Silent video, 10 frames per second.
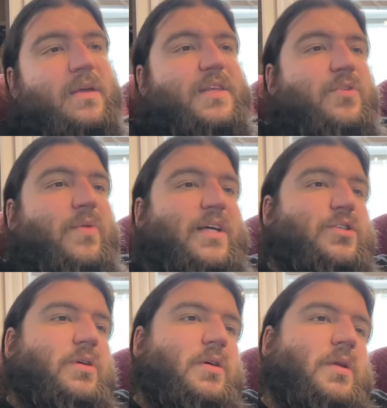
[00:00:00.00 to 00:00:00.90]
The U.S.
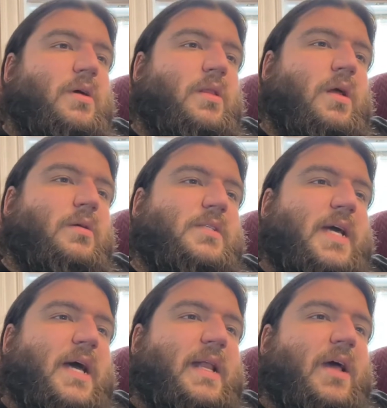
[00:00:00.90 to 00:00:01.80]
should,
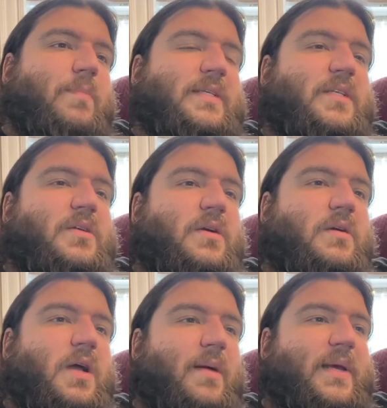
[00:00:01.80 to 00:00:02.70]
alongside helping deter
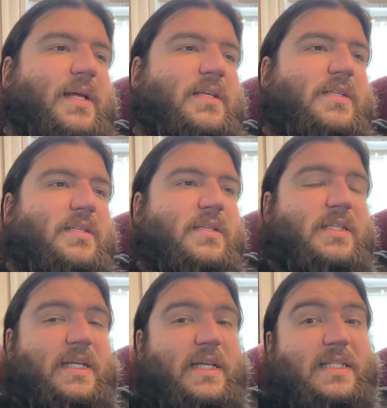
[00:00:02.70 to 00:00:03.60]
communists,
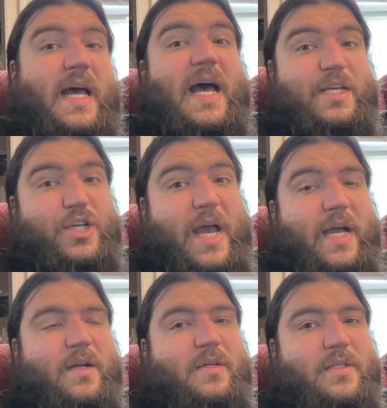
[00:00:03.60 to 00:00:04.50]
seen as
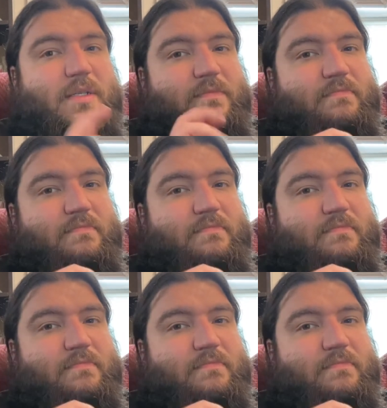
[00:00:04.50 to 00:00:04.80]
hijackers